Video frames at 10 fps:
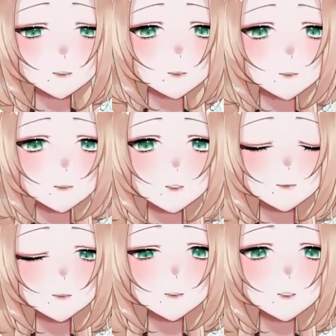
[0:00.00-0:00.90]
You still have
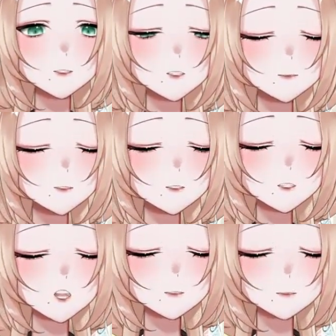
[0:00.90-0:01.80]
to clean
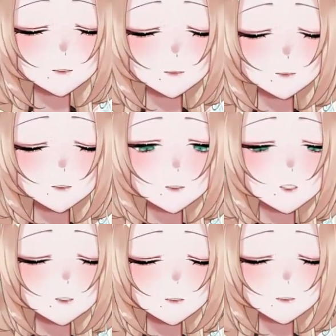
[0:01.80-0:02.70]
everything out
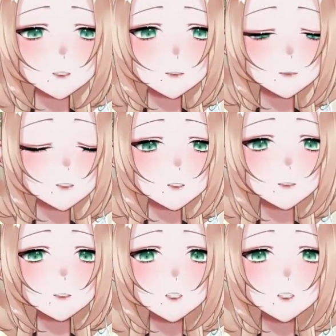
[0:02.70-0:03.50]
at least twice a week,